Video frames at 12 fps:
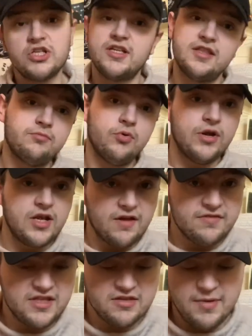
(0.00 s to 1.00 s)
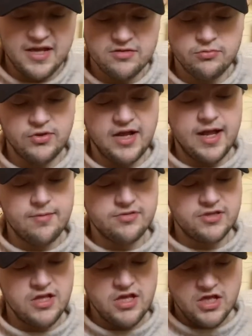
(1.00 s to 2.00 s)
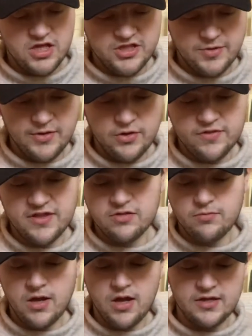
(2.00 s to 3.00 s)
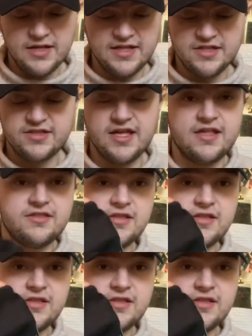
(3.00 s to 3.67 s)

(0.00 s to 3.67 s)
this boy loves his baseball caps. So we've got this one. It says